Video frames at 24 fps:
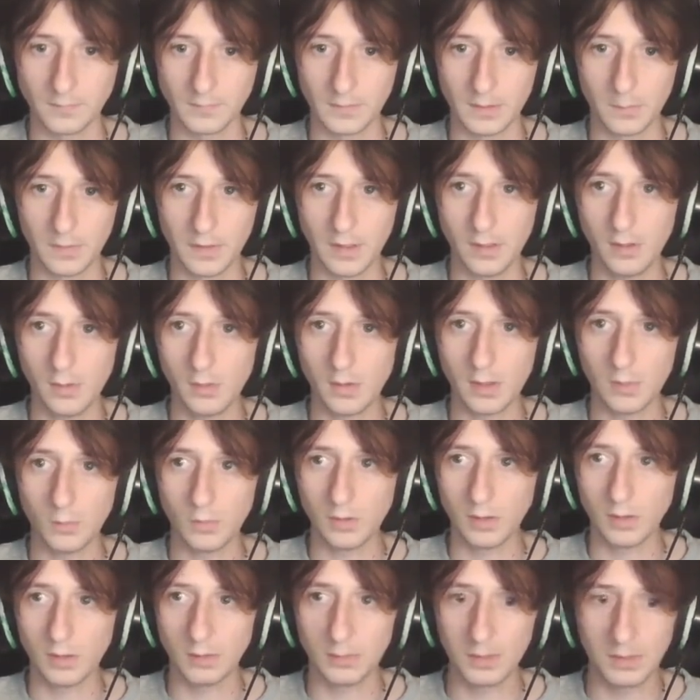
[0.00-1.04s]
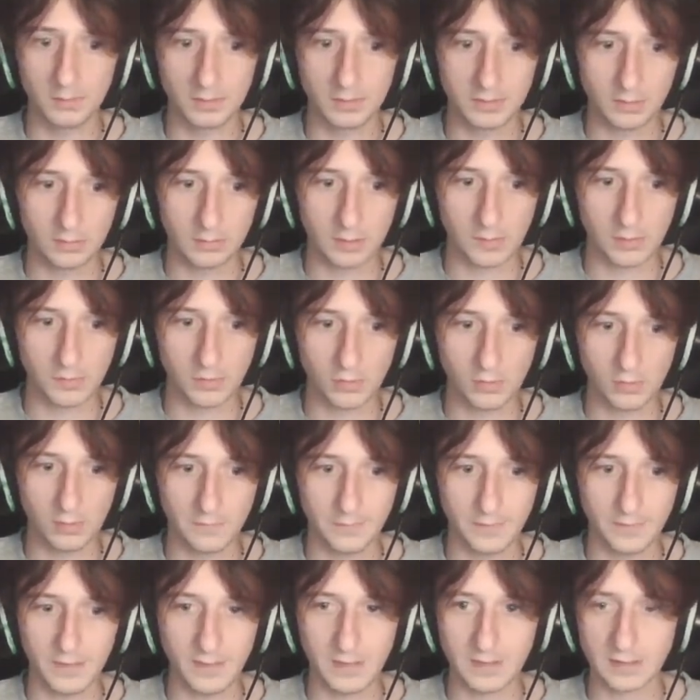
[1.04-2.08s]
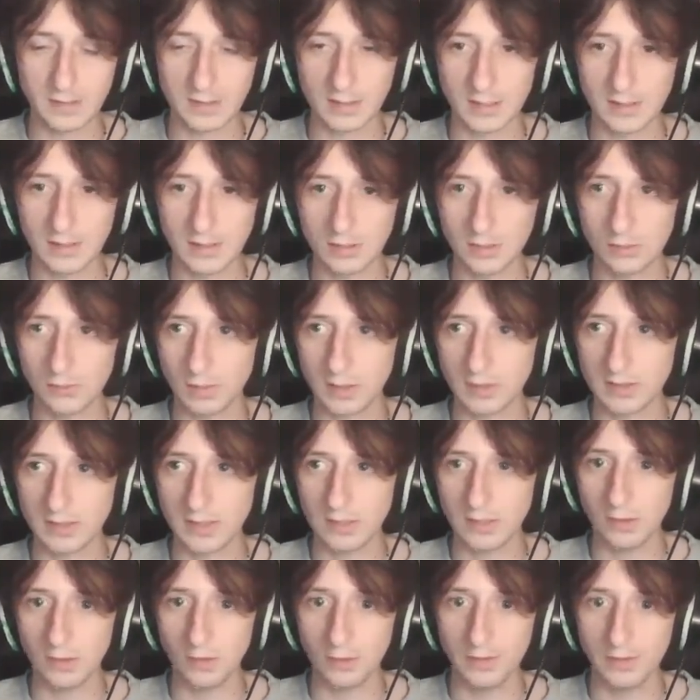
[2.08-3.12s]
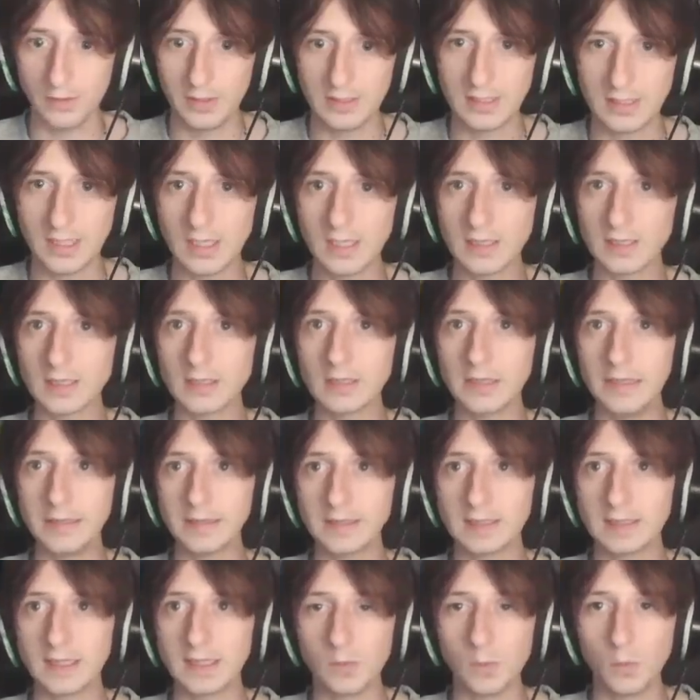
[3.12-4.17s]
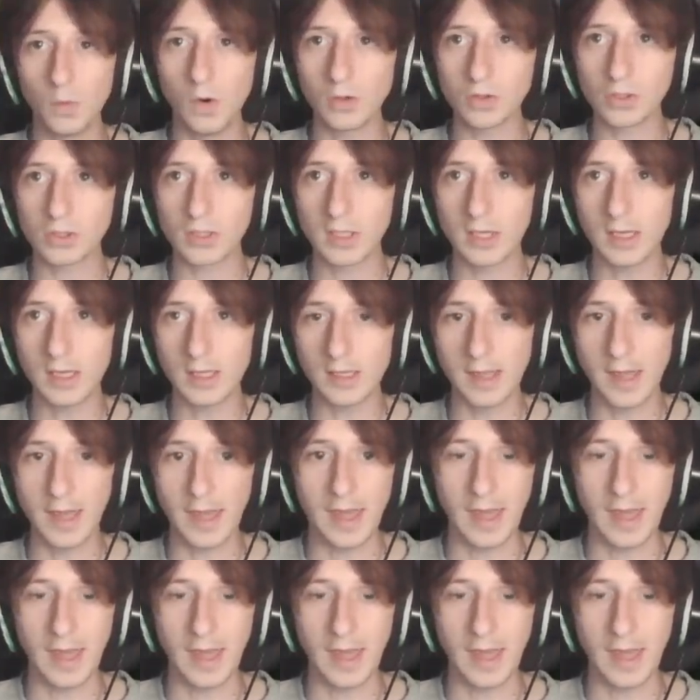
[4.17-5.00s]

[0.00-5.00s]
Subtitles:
There we go, and we're going to be able to grab all of this. The tide is going to rise and kill all these guys. Let's sit and watch that.